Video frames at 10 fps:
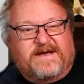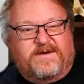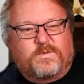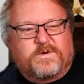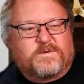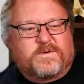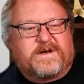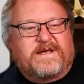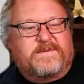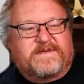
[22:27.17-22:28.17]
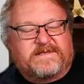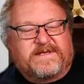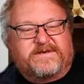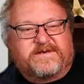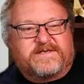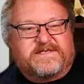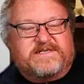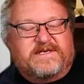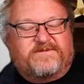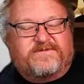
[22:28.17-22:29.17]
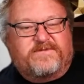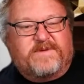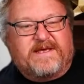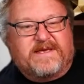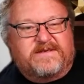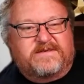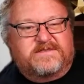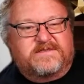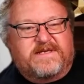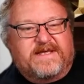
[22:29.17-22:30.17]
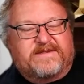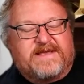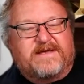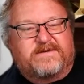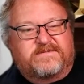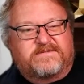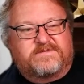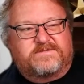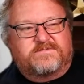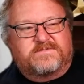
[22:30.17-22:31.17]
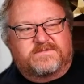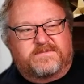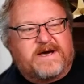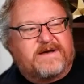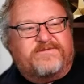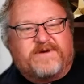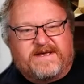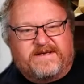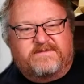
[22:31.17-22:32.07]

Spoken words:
We're working with the lender to see if we can get that modified.